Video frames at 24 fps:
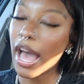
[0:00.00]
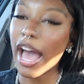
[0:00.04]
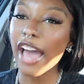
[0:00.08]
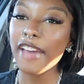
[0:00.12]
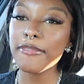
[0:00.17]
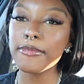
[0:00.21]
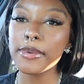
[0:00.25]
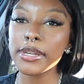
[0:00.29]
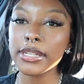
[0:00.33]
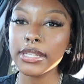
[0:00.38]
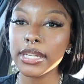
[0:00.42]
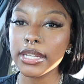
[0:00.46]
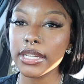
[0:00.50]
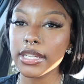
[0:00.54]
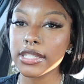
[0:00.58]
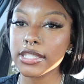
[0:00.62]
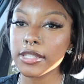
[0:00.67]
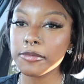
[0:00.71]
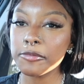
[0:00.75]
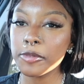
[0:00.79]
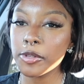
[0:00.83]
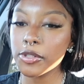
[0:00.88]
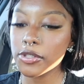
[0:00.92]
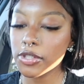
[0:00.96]
I've been needing
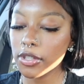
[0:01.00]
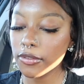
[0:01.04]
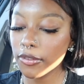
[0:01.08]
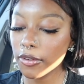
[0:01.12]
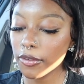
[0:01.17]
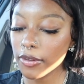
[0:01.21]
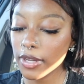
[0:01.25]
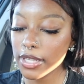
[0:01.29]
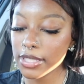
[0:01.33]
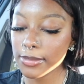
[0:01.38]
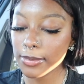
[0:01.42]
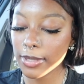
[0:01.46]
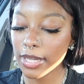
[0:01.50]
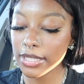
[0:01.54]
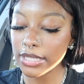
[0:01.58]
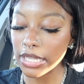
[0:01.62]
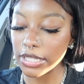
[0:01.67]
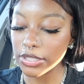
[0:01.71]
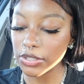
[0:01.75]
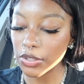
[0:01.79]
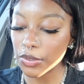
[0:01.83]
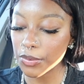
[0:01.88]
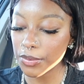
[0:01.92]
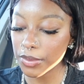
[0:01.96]
some new silver rings because
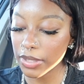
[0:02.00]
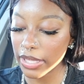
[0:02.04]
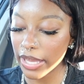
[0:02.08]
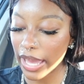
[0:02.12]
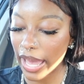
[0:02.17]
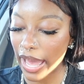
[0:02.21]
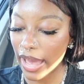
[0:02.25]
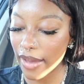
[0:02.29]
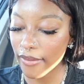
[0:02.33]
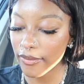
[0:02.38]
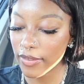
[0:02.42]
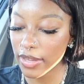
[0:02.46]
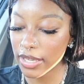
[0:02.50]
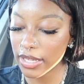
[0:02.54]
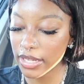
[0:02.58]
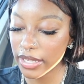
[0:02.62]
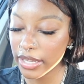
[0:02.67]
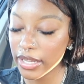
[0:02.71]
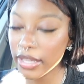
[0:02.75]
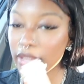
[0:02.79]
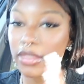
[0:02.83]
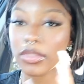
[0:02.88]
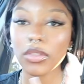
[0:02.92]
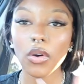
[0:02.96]
I don't really have
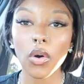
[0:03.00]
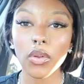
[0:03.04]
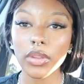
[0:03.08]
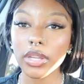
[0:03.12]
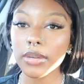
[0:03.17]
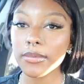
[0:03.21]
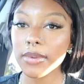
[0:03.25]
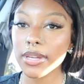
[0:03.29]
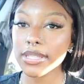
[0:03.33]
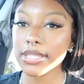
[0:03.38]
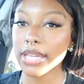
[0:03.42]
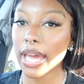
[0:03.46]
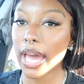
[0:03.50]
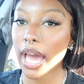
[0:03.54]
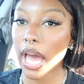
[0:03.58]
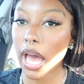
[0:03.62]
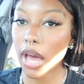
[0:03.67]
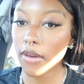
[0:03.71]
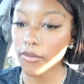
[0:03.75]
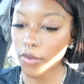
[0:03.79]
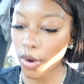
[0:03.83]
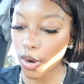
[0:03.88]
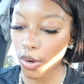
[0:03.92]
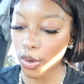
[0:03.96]
any. The only rings I
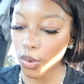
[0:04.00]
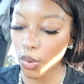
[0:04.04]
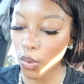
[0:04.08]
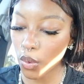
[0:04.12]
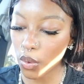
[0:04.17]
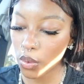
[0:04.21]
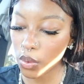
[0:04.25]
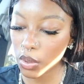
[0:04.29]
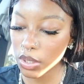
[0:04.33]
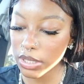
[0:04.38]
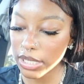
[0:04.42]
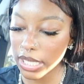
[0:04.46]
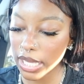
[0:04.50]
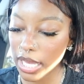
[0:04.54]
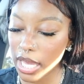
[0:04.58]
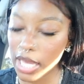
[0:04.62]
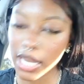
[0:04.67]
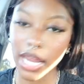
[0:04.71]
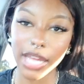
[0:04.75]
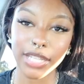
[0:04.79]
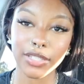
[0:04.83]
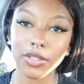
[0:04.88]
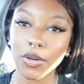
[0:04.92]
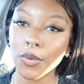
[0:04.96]
have are gold
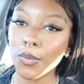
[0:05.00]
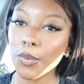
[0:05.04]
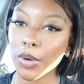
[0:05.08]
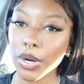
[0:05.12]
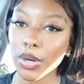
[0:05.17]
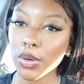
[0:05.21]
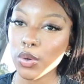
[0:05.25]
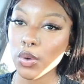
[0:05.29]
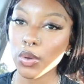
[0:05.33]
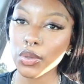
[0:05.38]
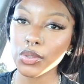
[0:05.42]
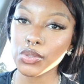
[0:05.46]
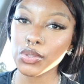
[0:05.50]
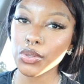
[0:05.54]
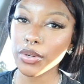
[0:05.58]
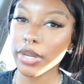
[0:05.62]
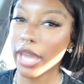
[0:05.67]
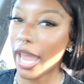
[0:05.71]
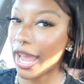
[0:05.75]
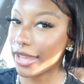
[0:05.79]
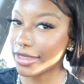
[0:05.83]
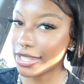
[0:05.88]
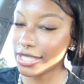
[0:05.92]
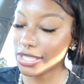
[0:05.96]
and I don't wear gold jewelry
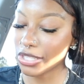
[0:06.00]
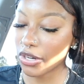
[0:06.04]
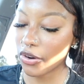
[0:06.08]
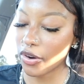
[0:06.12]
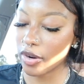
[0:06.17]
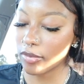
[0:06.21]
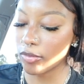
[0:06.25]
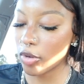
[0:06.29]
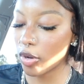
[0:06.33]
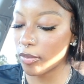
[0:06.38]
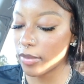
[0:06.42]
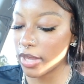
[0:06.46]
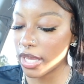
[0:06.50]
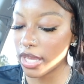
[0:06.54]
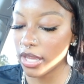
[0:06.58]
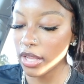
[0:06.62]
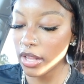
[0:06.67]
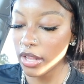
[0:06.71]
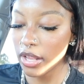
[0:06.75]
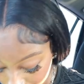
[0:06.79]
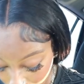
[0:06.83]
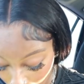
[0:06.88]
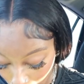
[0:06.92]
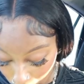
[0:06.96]
at this current moment.
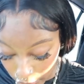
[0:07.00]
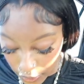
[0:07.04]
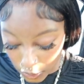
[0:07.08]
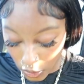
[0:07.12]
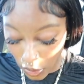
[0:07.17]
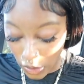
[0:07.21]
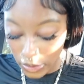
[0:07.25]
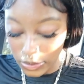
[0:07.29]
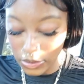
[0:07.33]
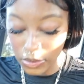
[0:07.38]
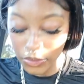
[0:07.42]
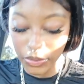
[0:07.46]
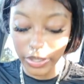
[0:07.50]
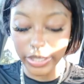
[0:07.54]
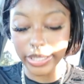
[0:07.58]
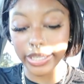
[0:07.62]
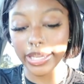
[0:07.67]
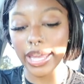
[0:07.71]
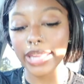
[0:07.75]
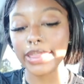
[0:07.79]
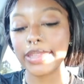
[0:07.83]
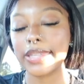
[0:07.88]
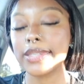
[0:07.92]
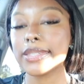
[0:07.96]
I was also
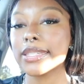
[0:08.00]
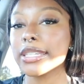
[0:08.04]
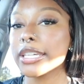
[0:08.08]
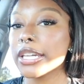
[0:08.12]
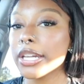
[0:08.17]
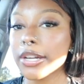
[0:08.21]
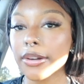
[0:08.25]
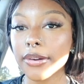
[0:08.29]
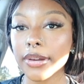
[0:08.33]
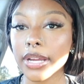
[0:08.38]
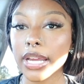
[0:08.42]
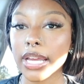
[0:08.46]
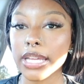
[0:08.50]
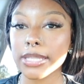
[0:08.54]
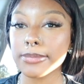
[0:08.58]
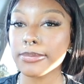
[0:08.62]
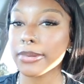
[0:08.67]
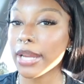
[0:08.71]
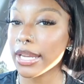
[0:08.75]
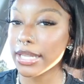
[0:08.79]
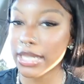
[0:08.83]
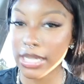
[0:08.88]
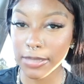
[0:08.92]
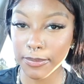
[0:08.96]
looking at these earrings,
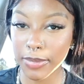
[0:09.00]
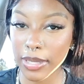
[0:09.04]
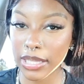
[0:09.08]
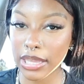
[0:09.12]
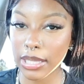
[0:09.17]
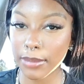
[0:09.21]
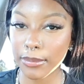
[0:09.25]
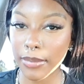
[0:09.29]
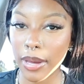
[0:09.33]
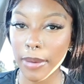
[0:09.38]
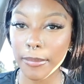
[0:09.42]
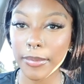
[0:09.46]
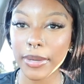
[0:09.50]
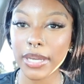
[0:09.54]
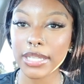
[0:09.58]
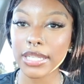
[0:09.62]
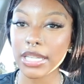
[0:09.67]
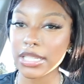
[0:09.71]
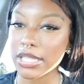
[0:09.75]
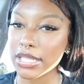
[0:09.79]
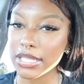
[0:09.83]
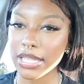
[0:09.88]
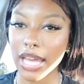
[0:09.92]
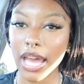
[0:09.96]
but I didn't pick them up because
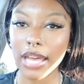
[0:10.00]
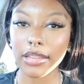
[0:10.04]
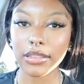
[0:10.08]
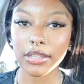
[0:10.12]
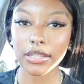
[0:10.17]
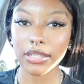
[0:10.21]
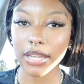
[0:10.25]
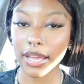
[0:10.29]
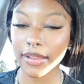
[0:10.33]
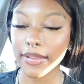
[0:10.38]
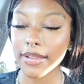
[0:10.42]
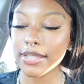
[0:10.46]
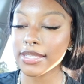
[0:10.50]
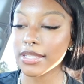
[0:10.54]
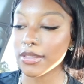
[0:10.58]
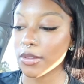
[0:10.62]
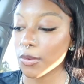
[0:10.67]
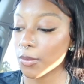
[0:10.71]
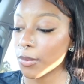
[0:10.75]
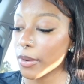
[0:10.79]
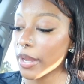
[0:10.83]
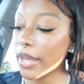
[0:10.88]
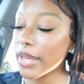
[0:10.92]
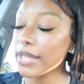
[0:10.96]
I just got the necklace and
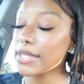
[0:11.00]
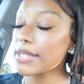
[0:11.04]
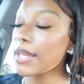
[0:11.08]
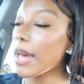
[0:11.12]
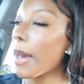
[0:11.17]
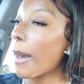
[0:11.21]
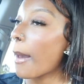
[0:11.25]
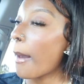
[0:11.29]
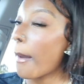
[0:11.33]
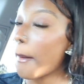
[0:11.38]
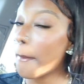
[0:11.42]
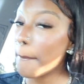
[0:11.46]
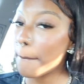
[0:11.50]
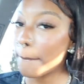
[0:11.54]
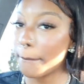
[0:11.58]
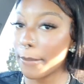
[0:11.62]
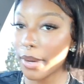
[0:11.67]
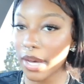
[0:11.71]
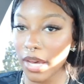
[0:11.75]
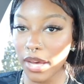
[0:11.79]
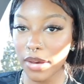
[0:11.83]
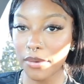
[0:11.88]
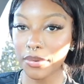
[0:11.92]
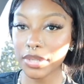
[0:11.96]
the rings.
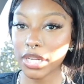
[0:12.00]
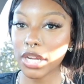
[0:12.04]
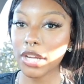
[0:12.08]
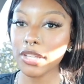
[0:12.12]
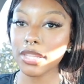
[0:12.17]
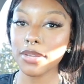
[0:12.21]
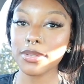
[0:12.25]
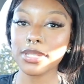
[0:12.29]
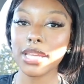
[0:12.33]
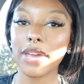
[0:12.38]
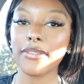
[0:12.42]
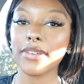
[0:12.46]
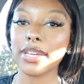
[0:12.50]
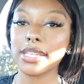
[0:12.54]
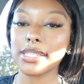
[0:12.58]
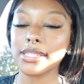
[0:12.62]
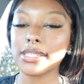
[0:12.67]
But when I heard they was having a